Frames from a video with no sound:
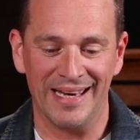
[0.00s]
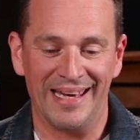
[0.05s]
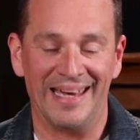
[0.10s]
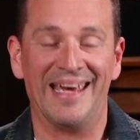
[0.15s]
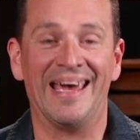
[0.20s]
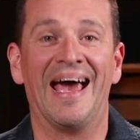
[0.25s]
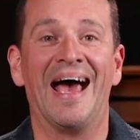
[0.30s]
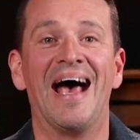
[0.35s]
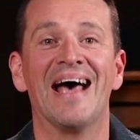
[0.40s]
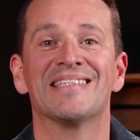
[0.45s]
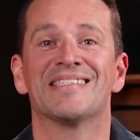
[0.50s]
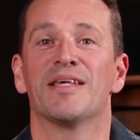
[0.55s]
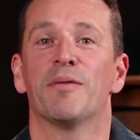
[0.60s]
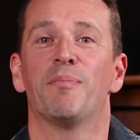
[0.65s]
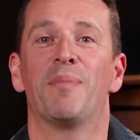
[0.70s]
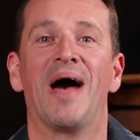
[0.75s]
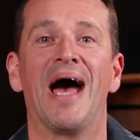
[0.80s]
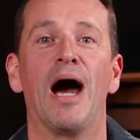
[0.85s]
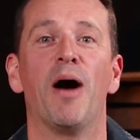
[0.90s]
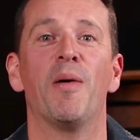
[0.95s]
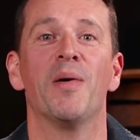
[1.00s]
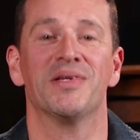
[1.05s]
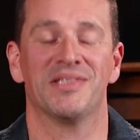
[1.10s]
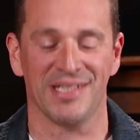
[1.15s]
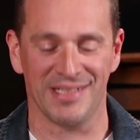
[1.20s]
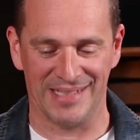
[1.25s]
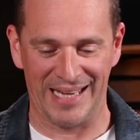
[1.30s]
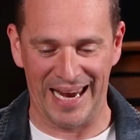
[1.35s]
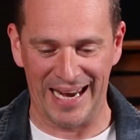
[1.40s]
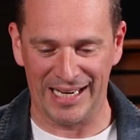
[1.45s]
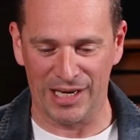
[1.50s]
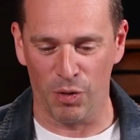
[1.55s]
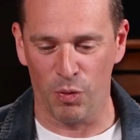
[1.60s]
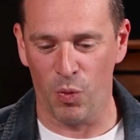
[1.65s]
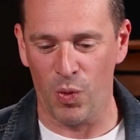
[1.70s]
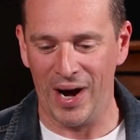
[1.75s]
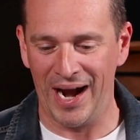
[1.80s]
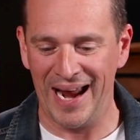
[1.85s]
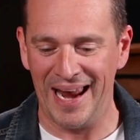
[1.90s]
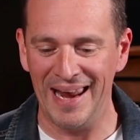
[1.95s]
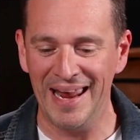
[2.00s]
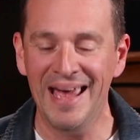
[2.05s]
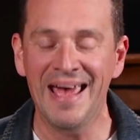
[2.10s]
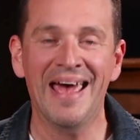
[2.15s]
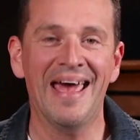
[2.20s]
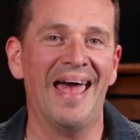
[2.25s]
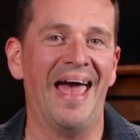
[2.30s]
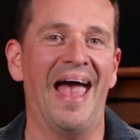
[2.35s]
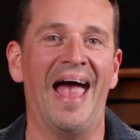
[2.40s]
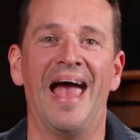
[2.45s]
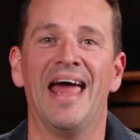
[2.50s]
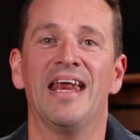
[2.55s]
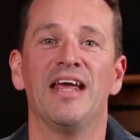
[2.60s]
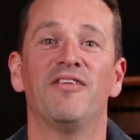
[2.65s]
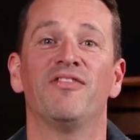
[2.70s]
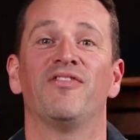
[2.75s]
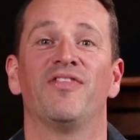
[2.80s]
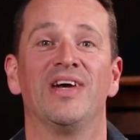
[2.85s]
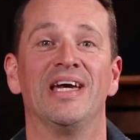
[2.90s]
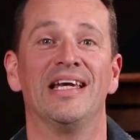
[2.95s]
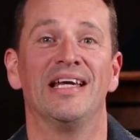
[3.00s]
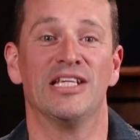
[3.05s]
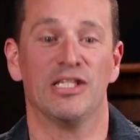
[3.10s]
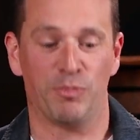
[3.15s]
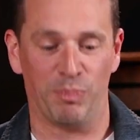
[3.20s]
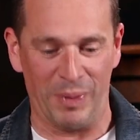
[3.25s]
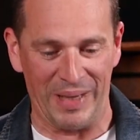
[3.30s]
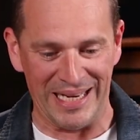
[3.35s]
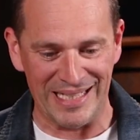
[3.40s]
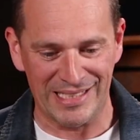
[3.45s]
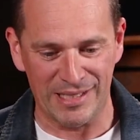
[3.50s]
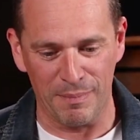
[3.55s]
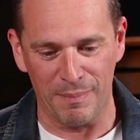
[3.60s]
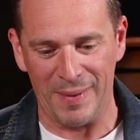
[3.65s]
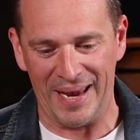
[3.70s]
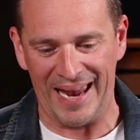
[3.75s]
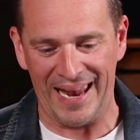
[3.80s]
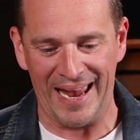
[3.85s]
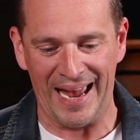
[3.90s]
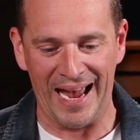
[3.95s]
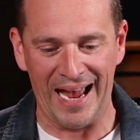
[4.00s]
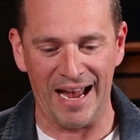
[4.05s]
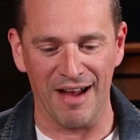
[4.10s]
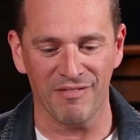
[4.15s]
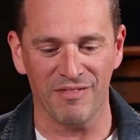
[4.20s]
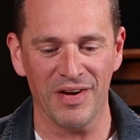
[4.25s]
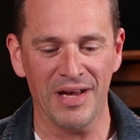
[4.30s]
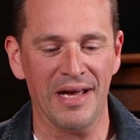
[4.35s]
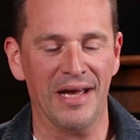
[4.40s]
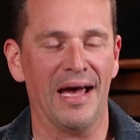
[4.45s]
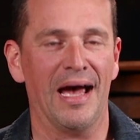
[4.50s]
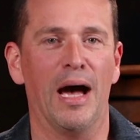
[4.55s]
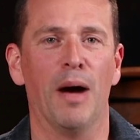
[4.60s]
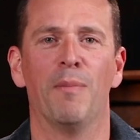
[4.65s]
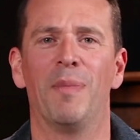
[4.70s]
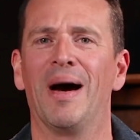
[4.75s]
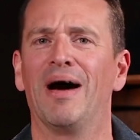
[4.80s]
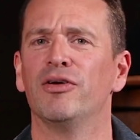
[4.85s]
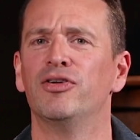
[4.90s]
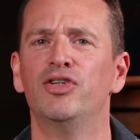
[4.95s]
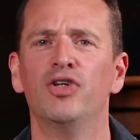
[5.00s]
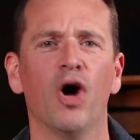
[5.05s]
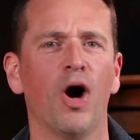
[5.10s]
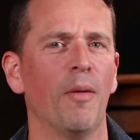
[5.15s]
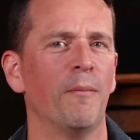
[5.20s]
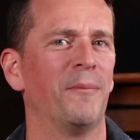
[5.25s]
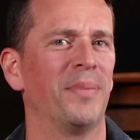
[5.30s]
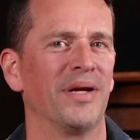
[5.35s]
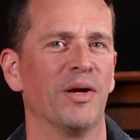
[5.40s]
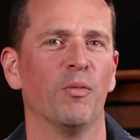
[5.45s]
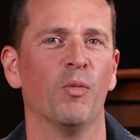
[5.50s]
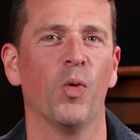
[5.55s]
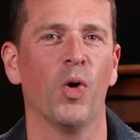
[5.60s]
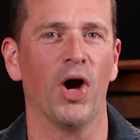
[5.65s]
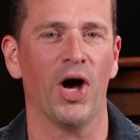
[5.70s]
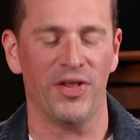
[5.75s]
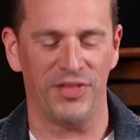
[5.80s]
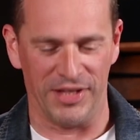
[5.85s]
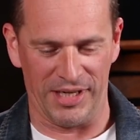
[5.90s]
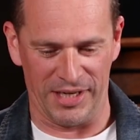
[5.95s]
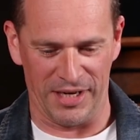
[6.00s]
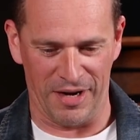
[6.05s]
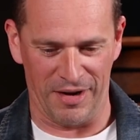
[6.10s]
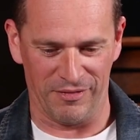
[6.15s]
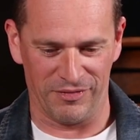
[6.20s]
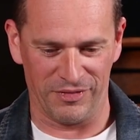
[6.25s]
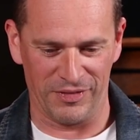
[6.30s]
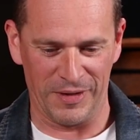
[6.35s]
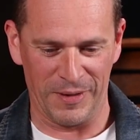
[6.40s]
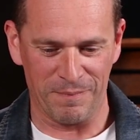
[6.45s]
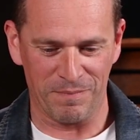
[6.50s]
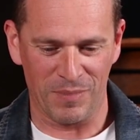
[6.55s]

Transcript: it has the power to take away any feelings Peter may have about not being worthy enough,